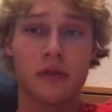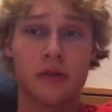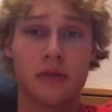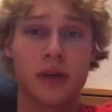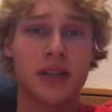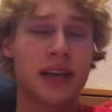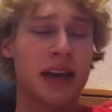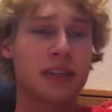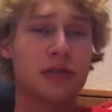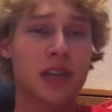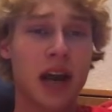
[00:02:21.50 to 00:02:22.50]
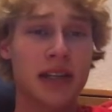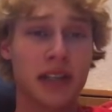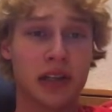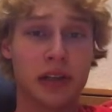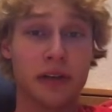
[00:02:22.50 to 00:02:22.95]
because
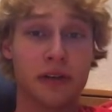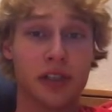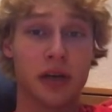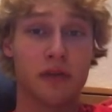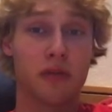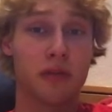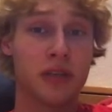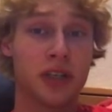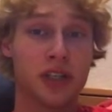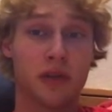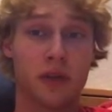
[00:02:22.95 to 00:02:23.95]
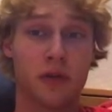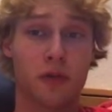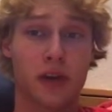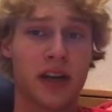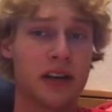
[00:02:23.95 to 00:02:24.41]
exercising leadership from a position of
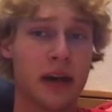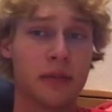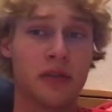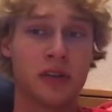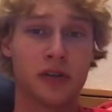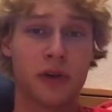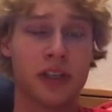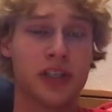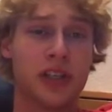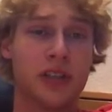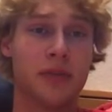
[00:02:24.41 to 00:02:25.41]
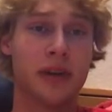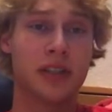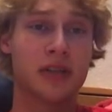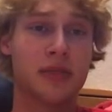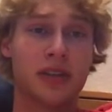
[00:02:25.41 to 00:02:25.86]
authority in adaptive situations
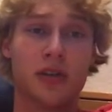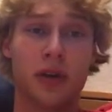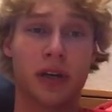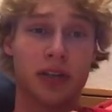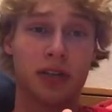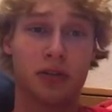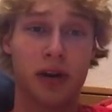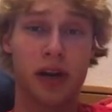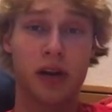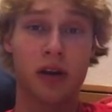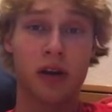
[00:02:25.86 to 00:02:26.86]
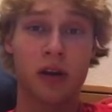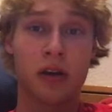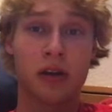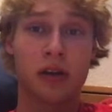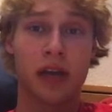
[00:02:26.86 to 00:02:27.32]
basically means going against the grain,
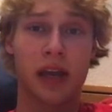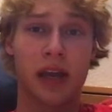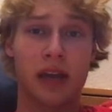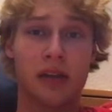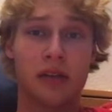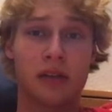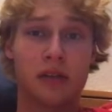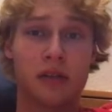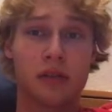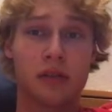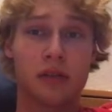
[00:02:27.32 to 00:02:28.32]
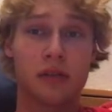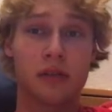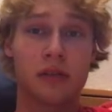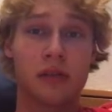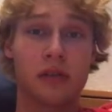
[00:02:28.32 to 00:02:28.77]
and
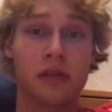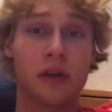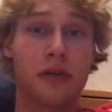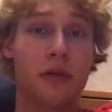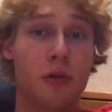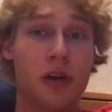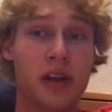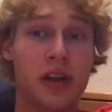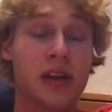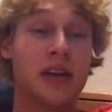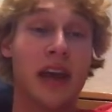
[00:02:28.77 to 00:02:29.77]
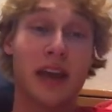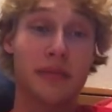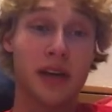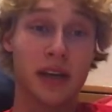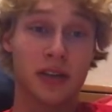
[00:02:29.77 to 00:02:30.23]
authority
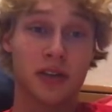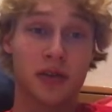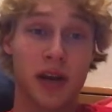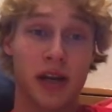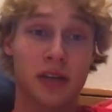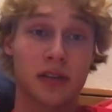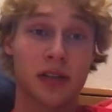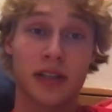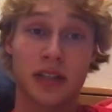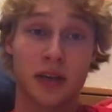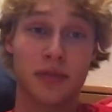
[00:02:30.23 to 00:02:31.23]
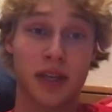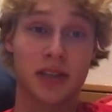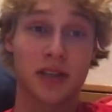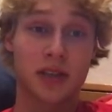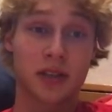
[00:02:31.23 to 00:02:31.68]
can be a constraint in some
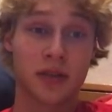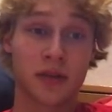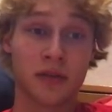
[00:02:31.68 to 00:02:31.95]
senses.